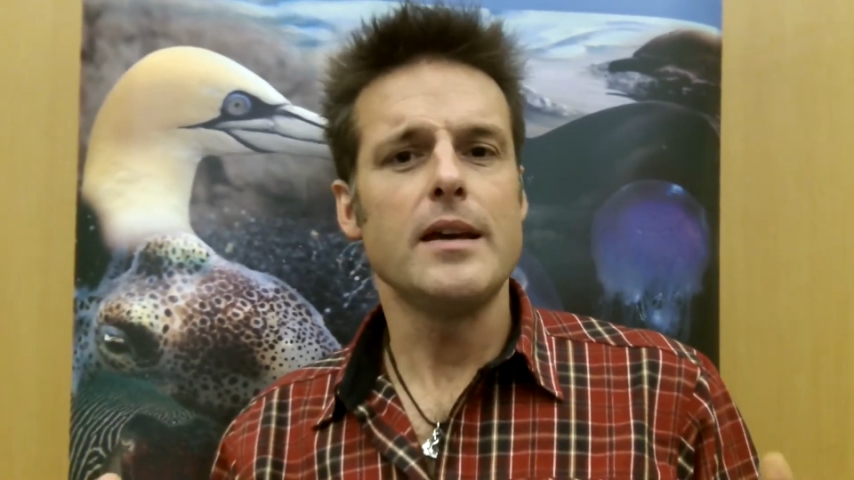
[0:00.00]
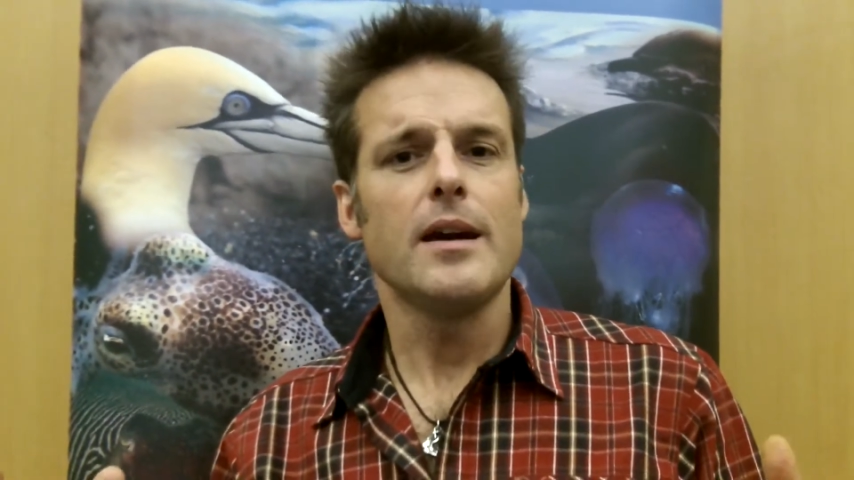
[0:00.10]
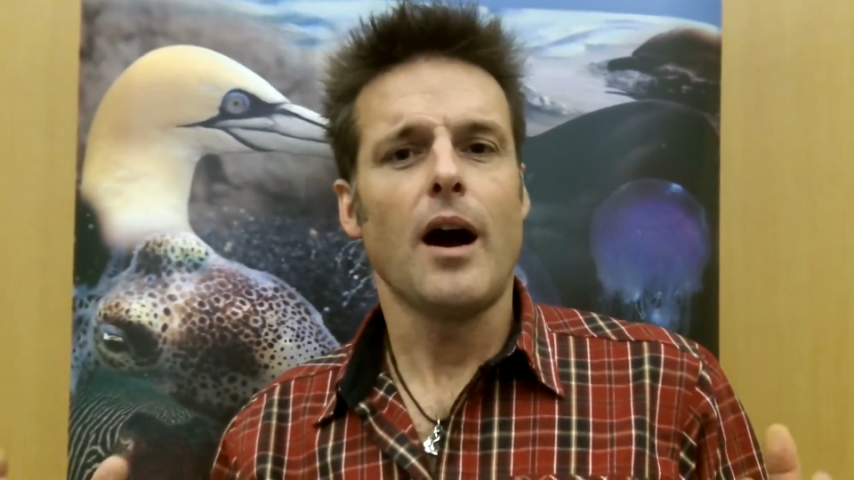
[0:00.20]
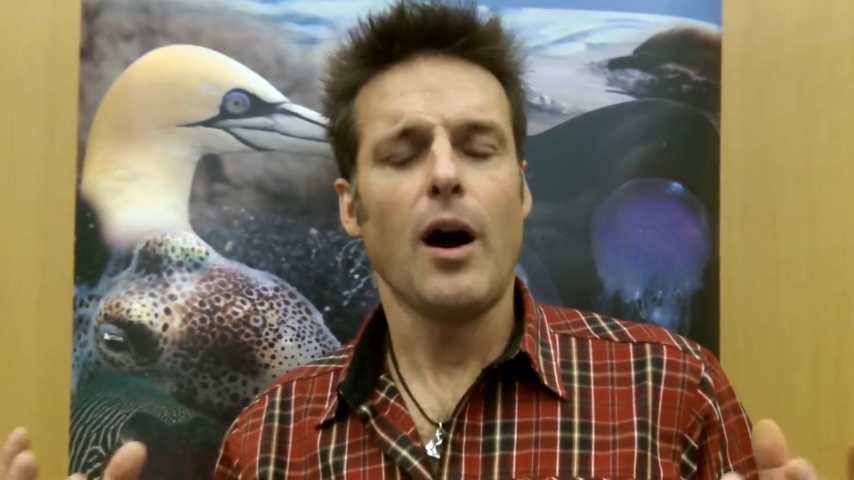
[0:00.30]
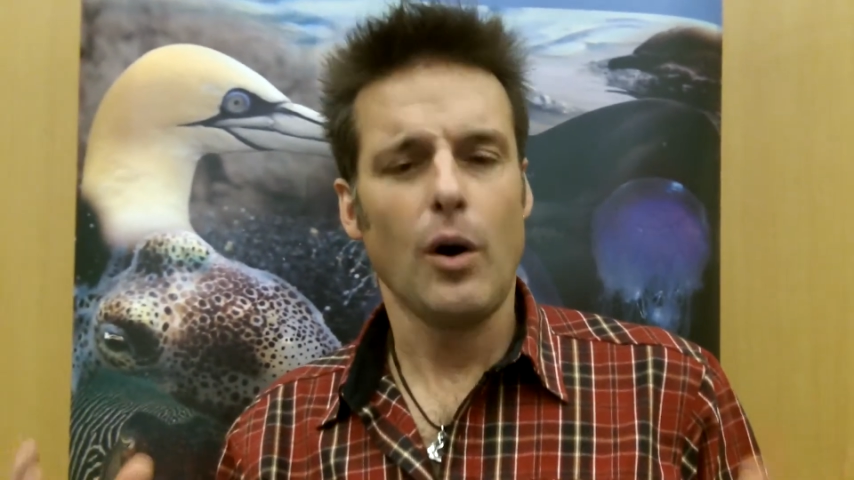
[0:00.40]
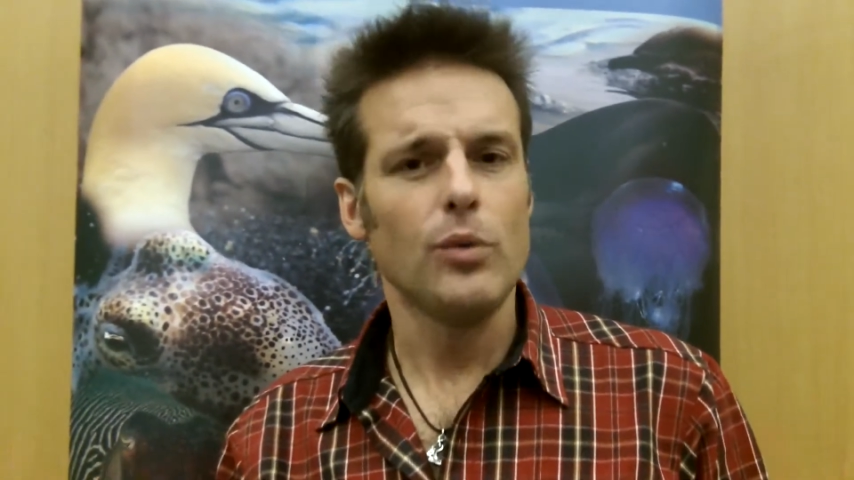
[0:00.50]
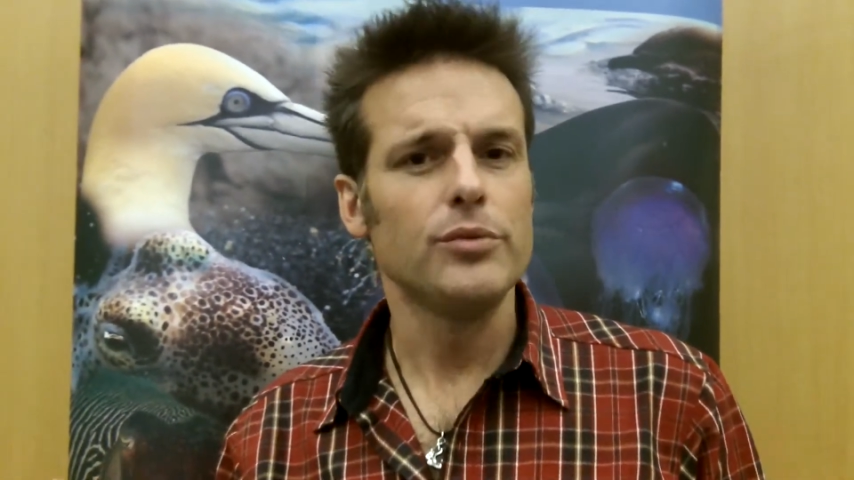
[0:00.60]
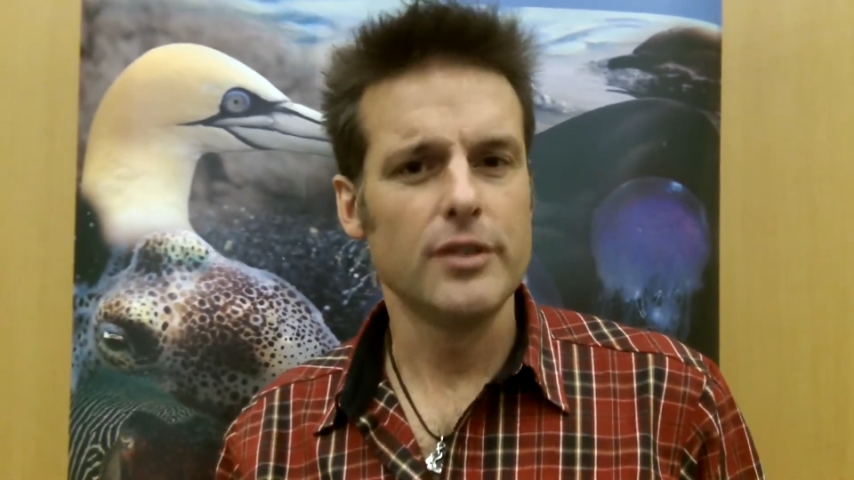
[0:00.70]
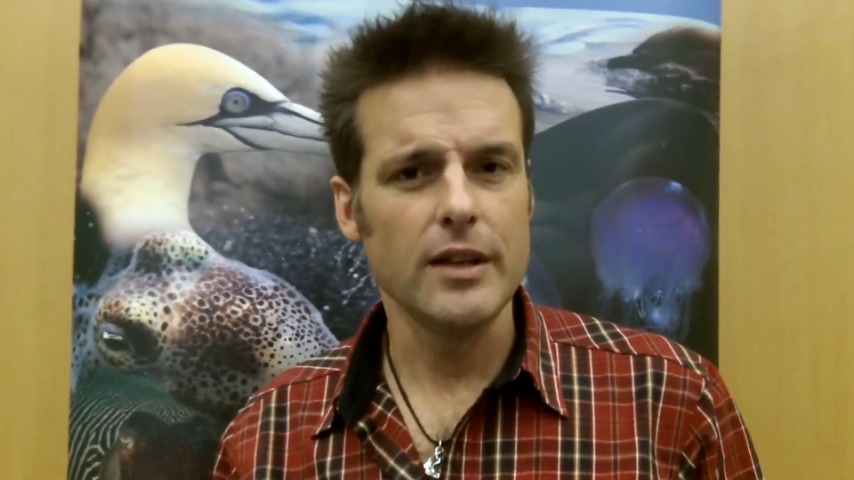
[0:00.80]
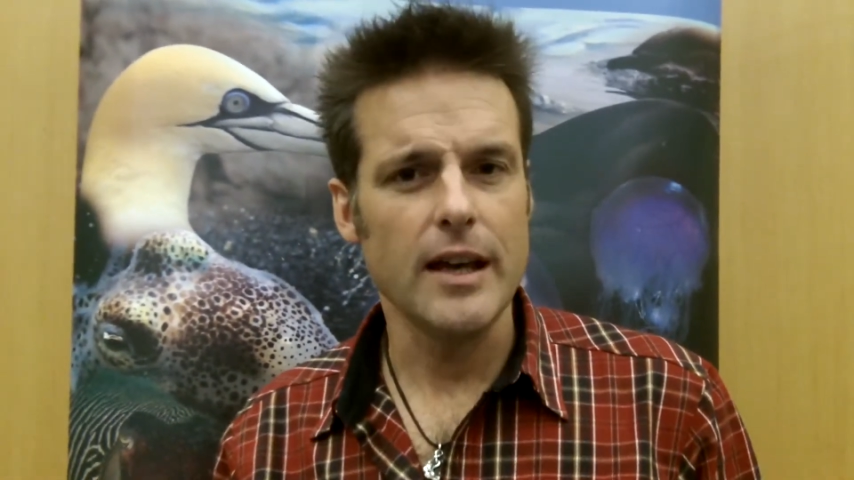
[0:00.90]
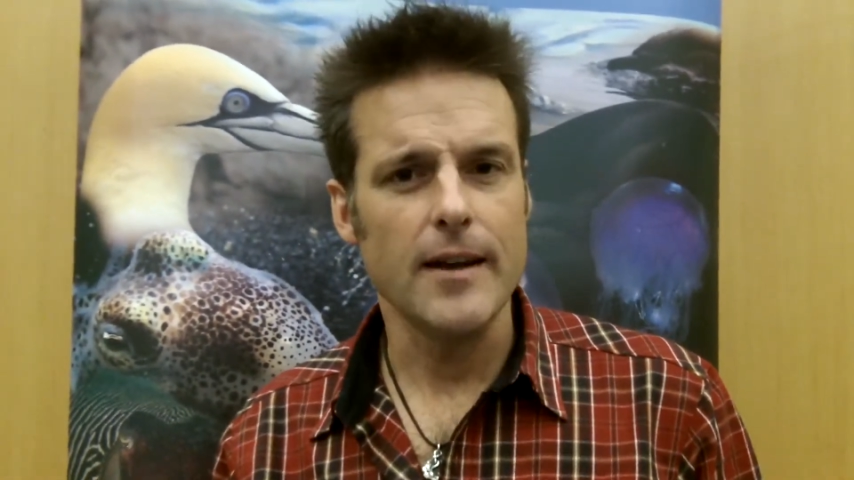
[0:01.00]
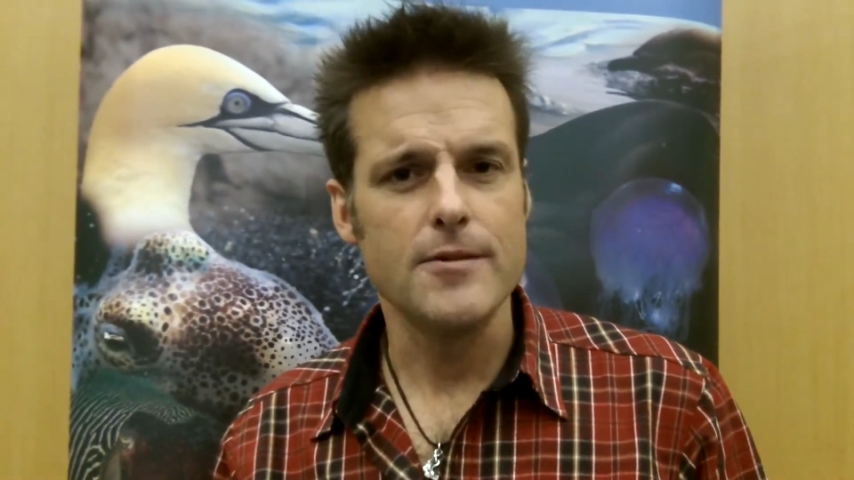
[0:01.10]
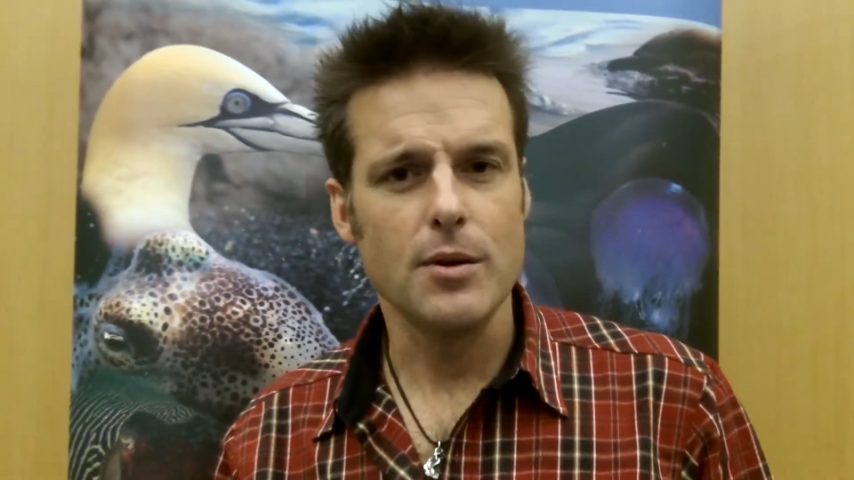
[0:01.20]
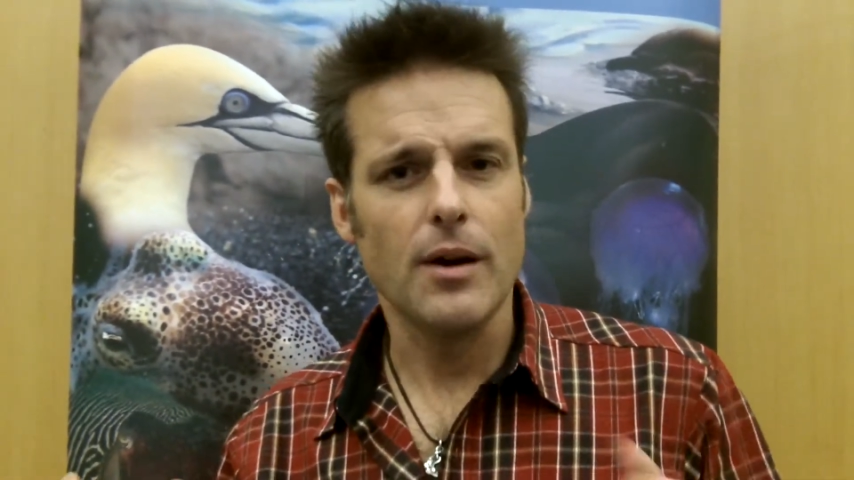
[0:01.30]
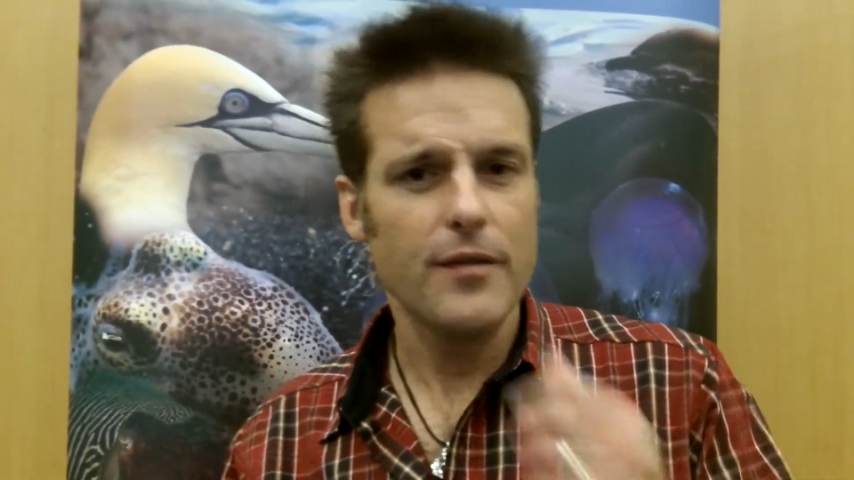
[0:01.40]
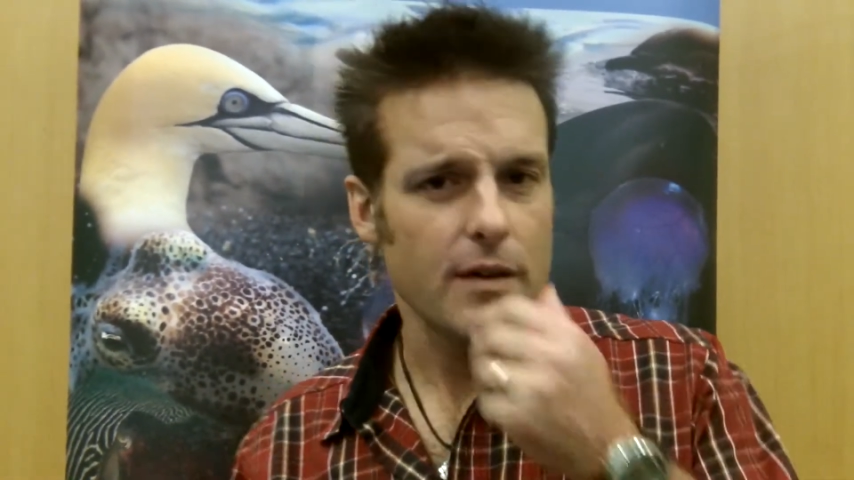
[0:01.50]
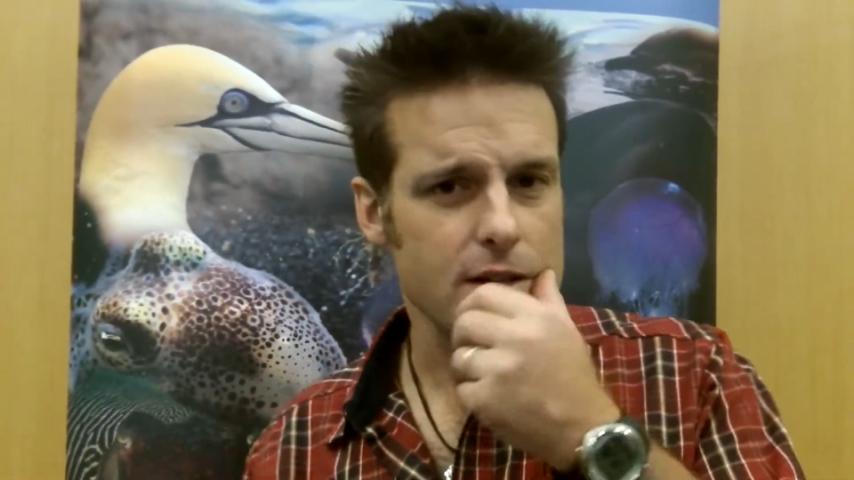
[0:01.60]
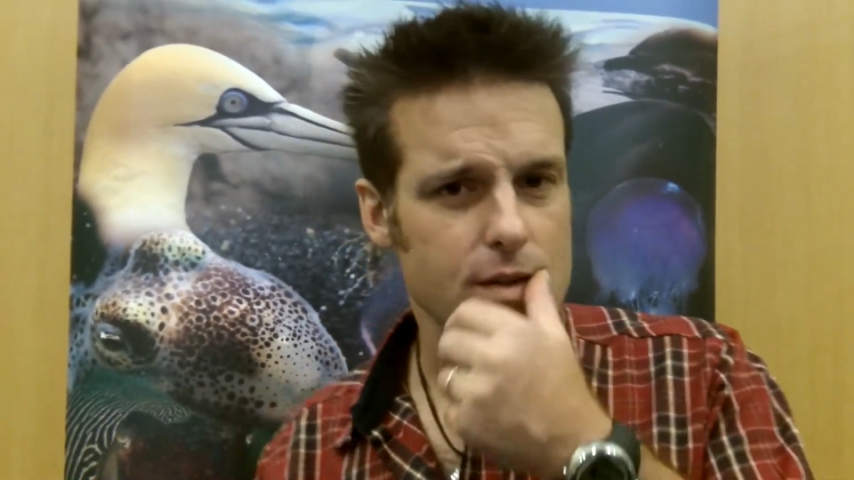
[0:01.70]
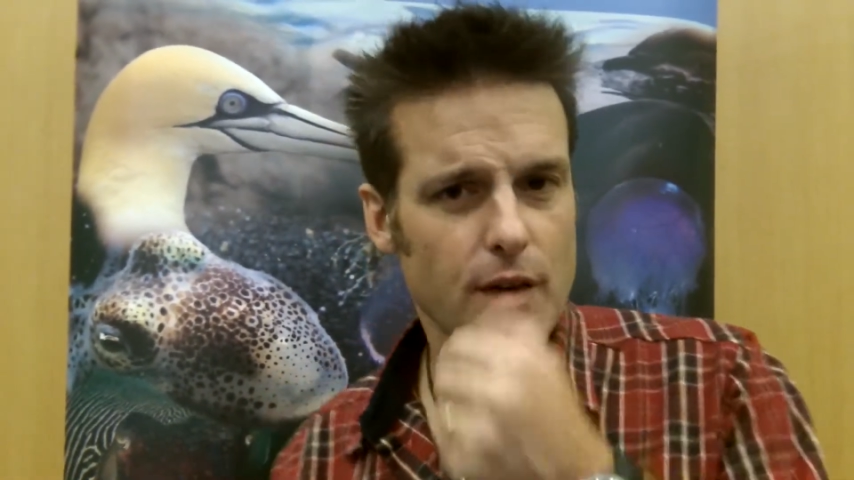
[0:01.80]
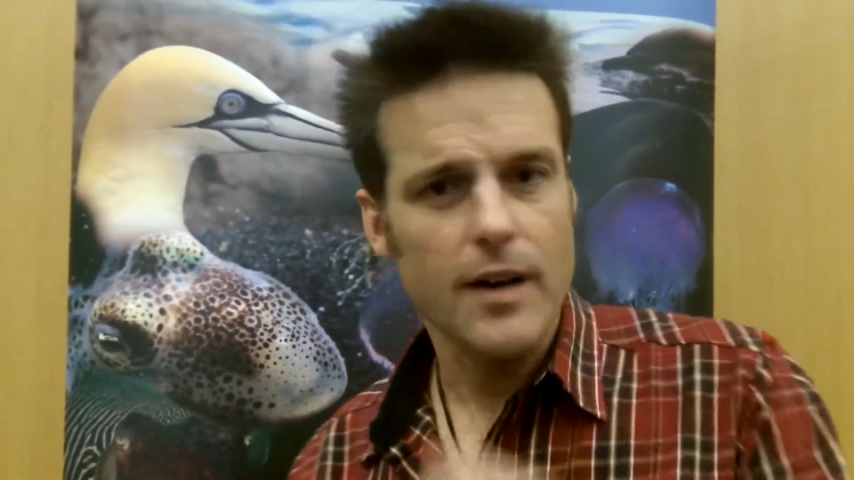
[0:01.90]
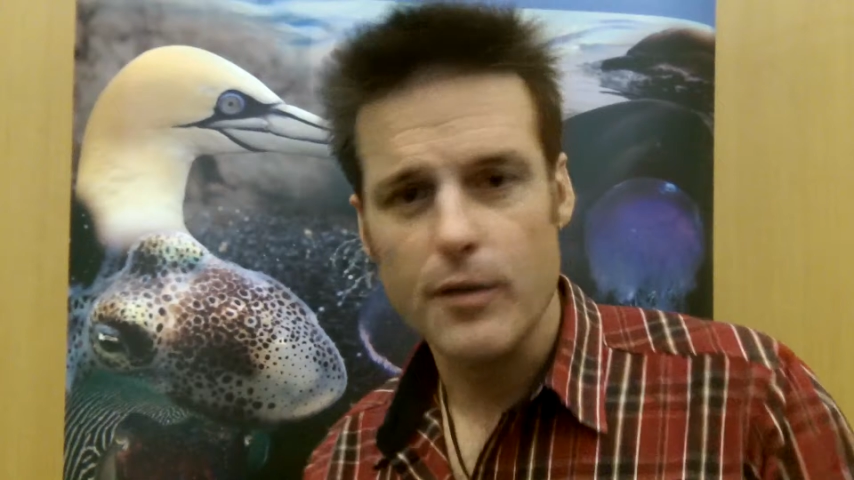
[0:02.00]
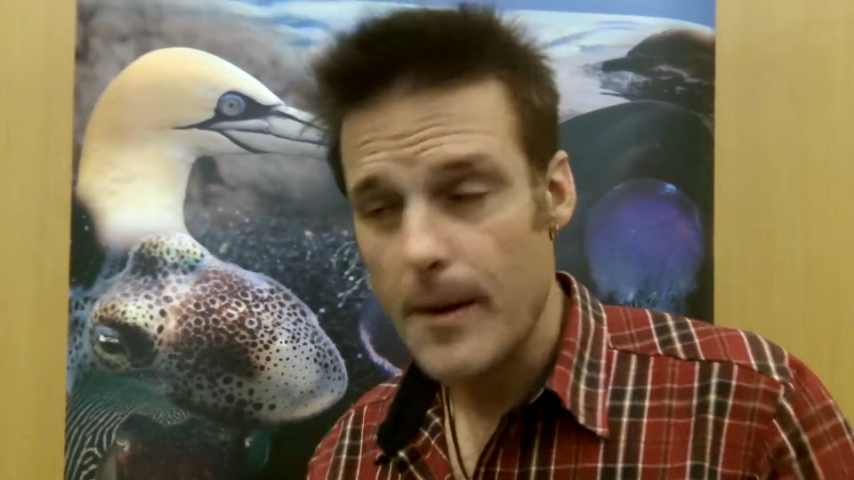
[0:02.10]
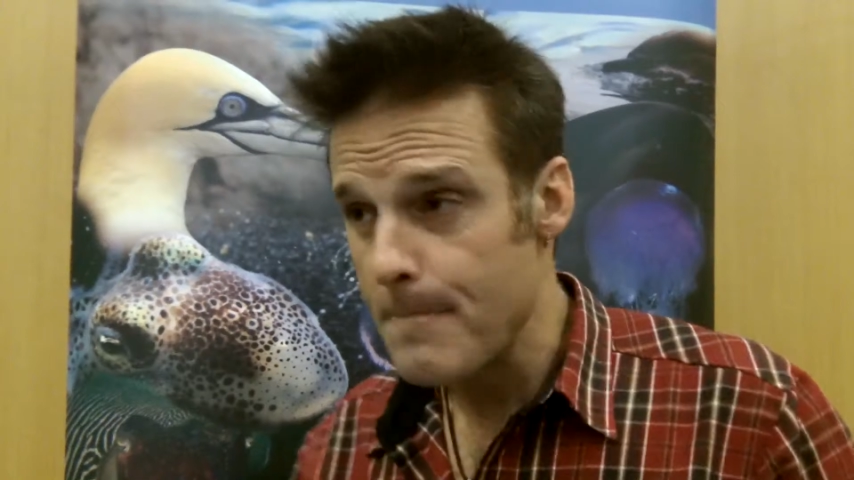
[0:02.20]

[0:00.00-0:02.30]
hold dear to our very survival.